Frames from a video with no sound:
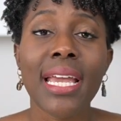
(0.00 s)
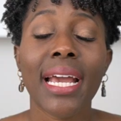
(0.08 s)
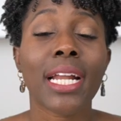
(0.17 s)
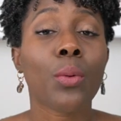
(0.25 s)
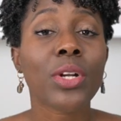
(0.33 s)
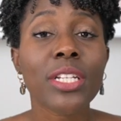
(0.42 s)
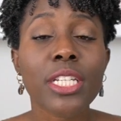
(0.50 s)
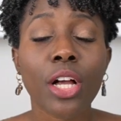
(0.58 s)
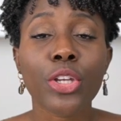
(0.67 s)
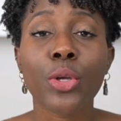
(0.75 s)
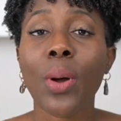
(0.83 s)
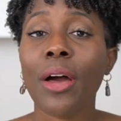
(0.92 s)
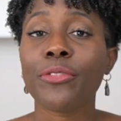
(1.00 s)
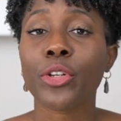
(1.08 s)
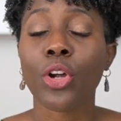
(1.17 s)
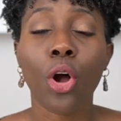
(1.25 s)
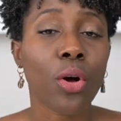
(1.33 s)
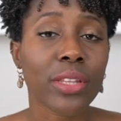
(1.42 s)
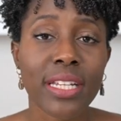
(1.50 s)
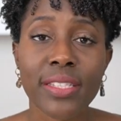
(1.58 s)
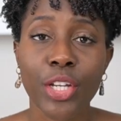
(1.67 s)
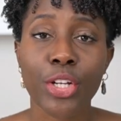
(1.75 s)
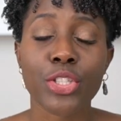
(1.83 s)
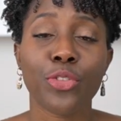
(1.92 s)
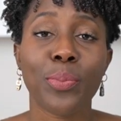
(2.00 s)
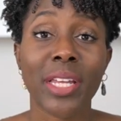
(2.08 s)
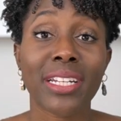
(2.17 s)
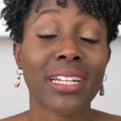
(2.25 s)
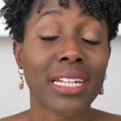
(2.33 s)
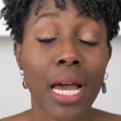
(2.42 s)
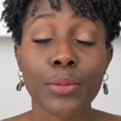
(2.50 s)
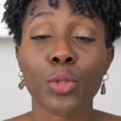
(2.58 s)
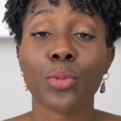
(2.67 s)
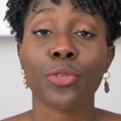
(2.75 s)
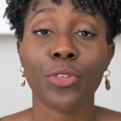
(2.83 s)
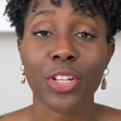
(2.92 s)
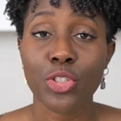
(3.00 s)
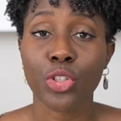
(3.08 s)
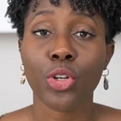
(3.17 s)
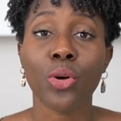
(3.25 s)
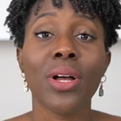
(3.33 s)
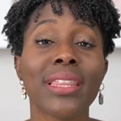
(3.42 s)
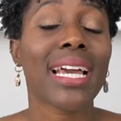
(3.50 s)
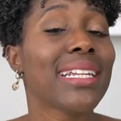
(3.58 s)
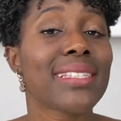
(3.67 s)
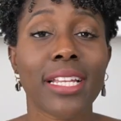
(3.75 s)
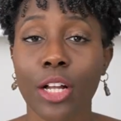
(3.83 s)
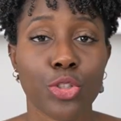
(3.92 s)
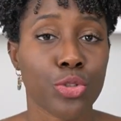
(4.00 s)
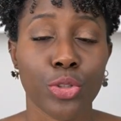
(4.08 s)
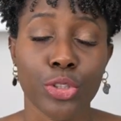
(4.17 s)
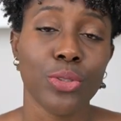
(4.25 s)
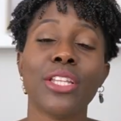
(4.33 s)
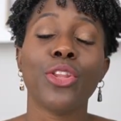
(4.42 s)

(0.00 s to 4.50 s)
And I want to tell you, after all these years of being an adoption professional, that is not true.